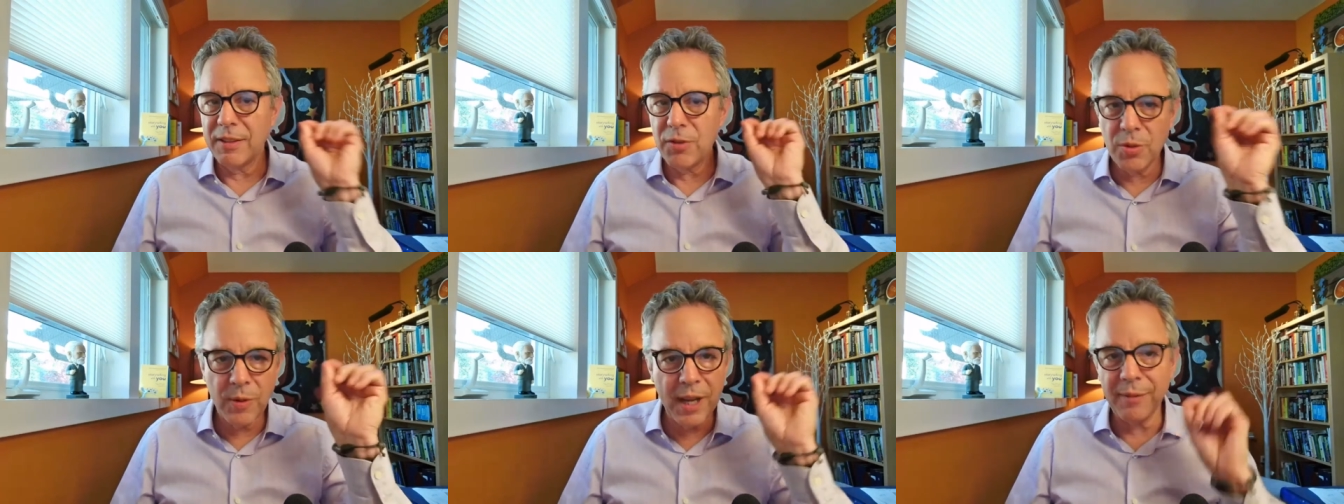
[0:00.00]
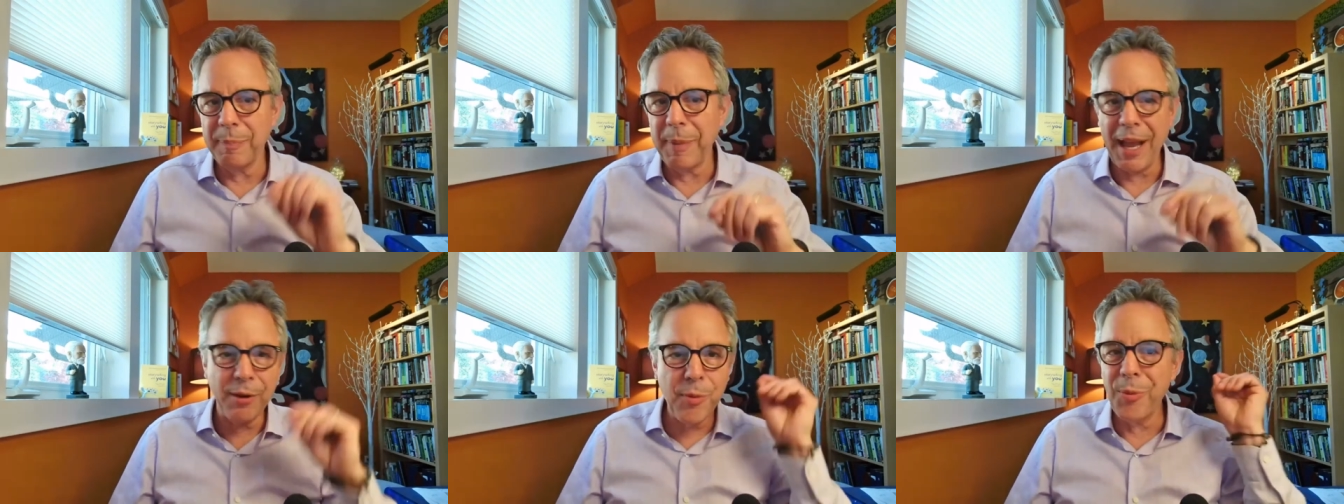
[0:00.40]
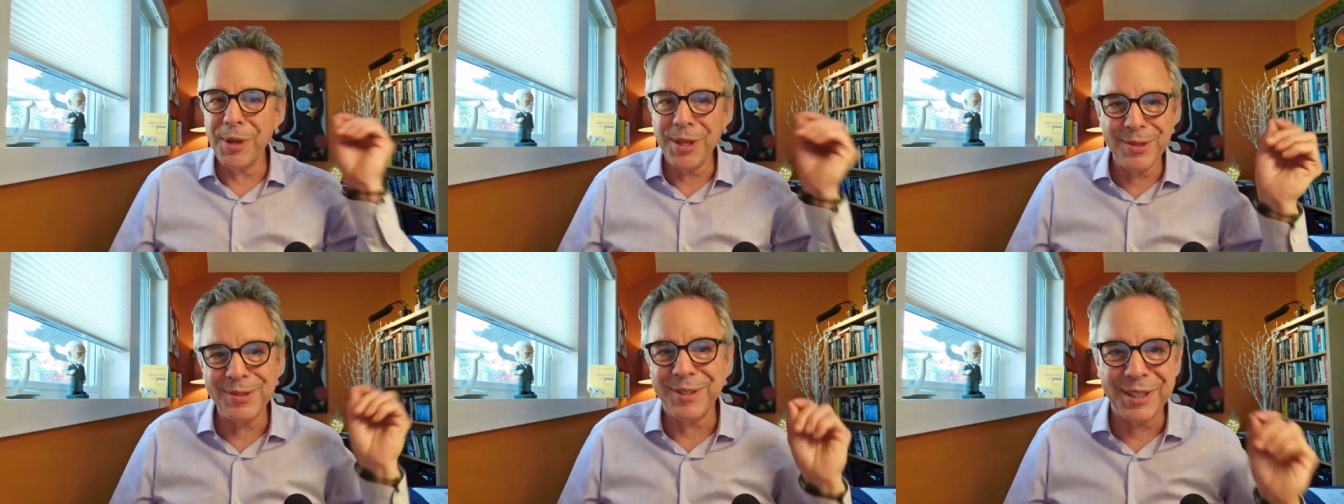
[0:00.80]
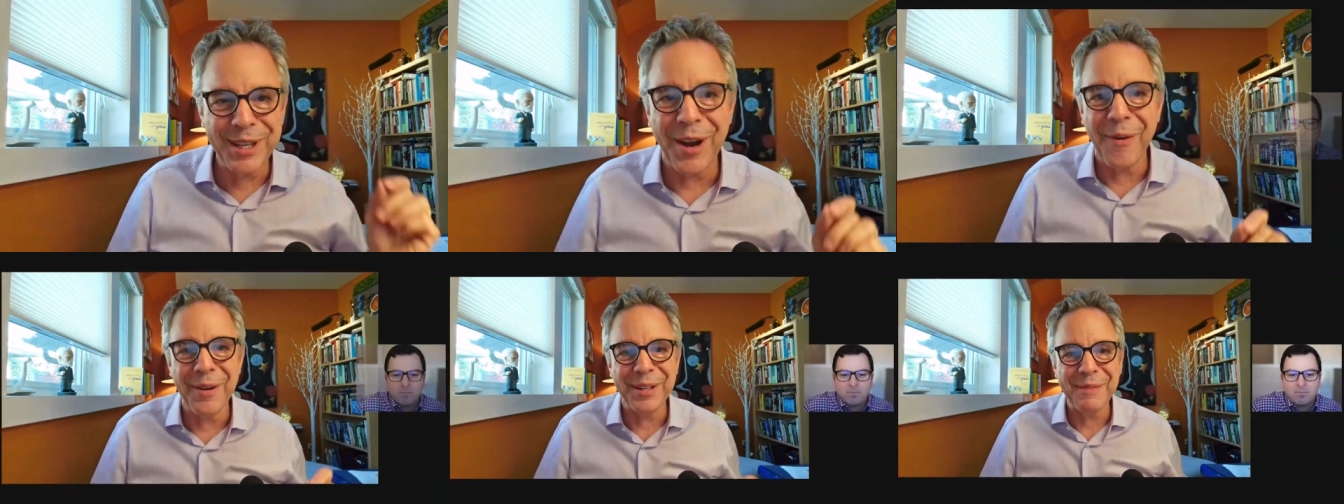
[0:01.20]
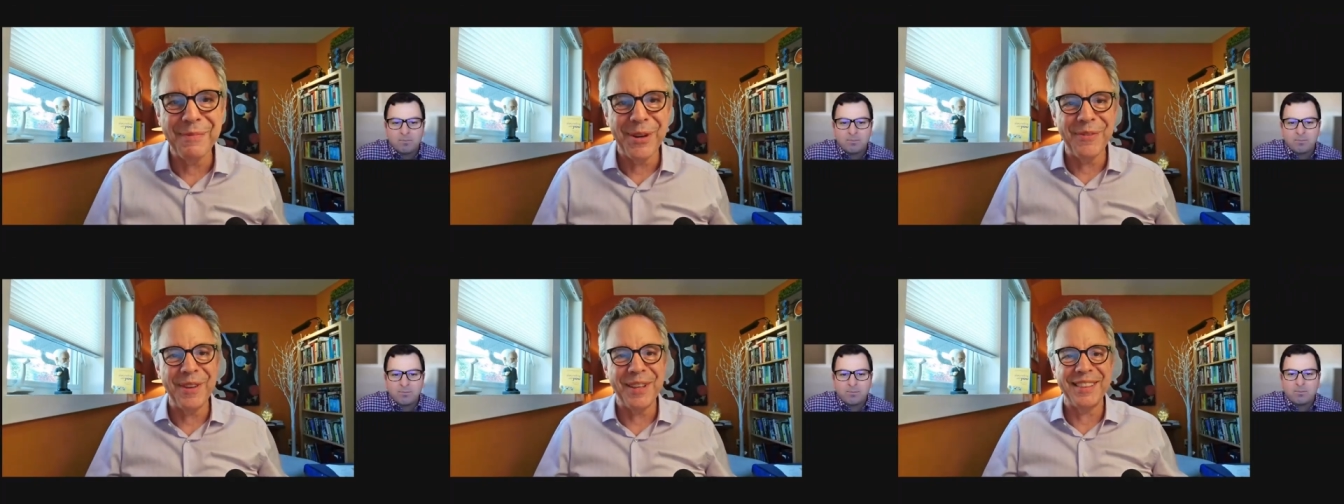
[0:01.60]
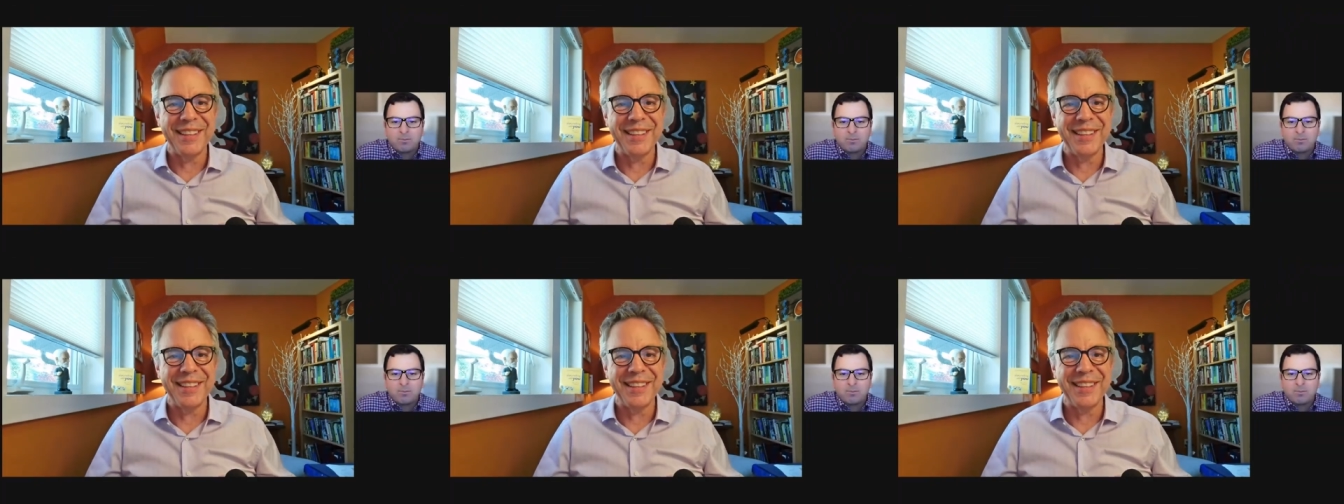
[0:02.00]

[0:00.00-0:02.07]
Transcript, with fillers: the trail back when we used to go into movie